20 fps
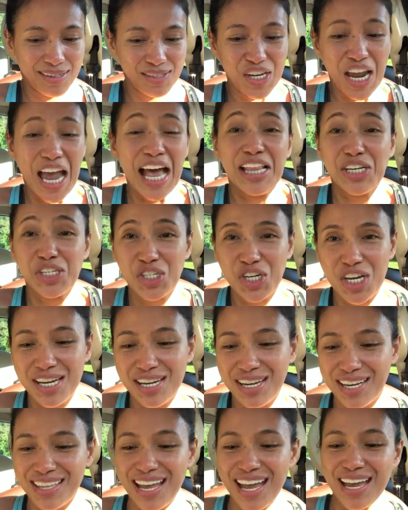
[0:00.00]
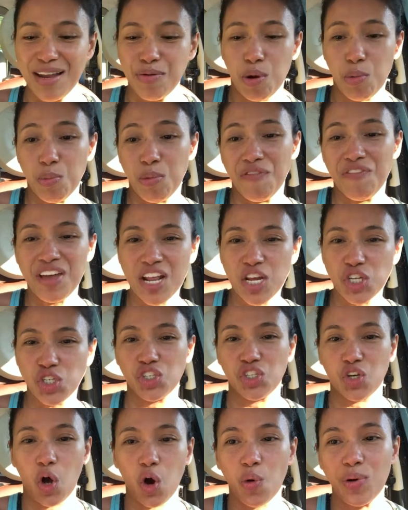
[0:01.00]
challenging. And then when we finish,
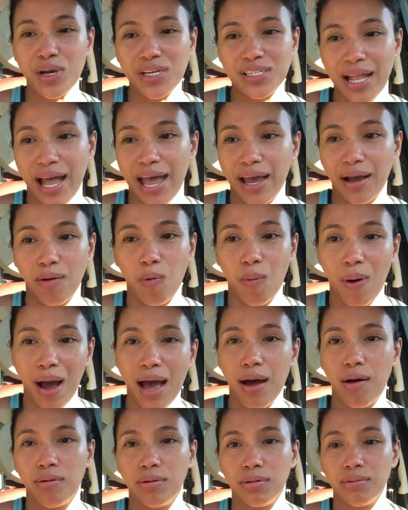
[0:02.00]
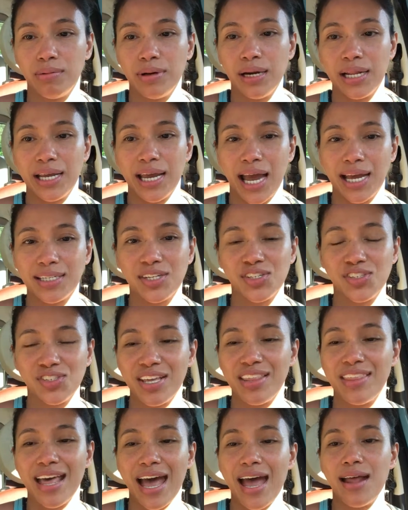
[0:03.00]
it's always like, wow, really, I just
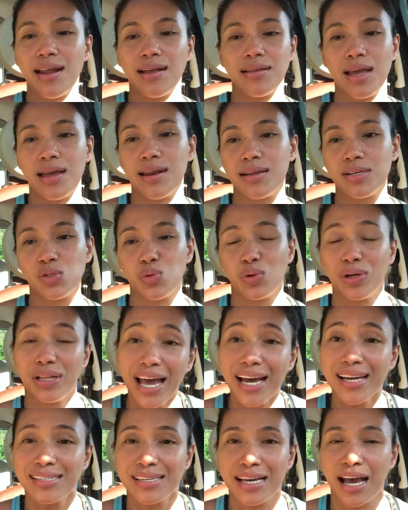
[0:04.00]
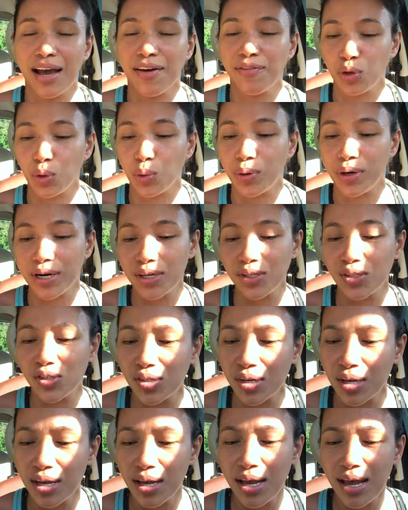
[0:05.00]
did that. And then it's relaxing
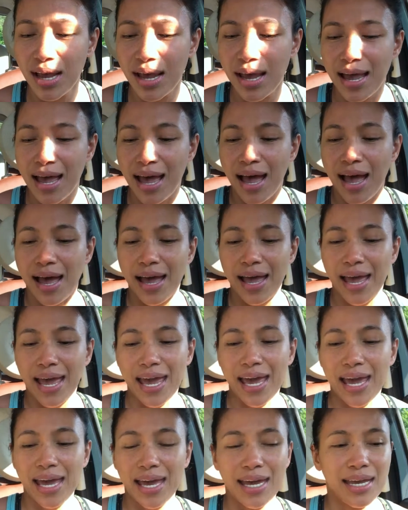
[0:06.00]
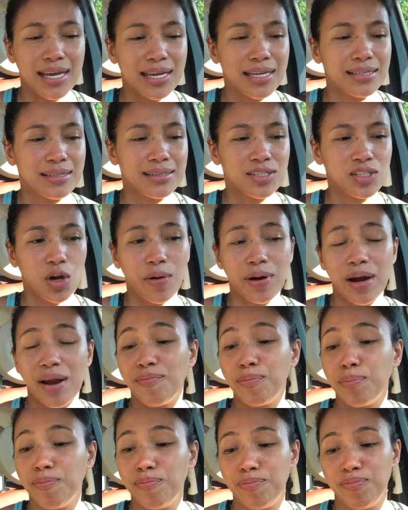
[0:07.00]
afterwards. And sorry,
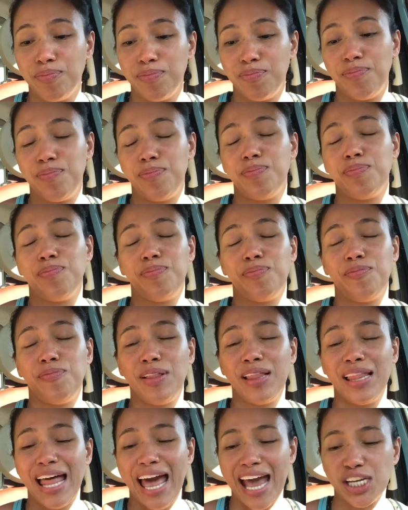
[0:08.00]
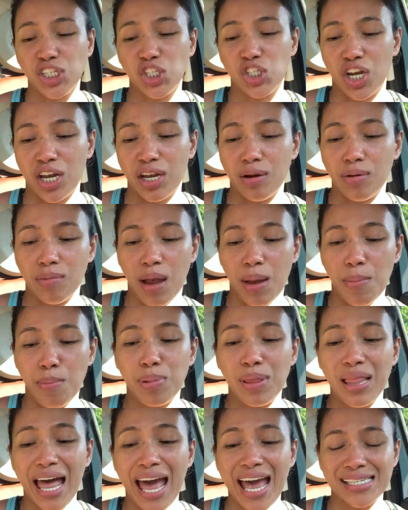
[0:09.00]
I'm blasting
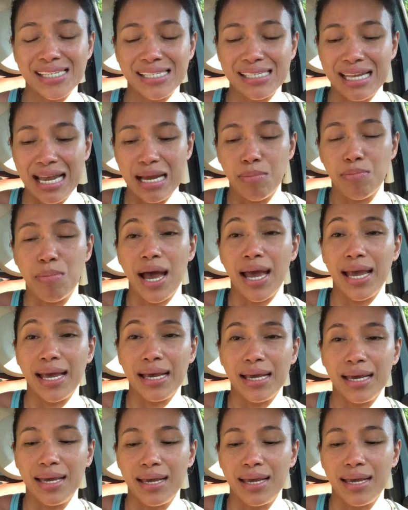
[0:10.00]
my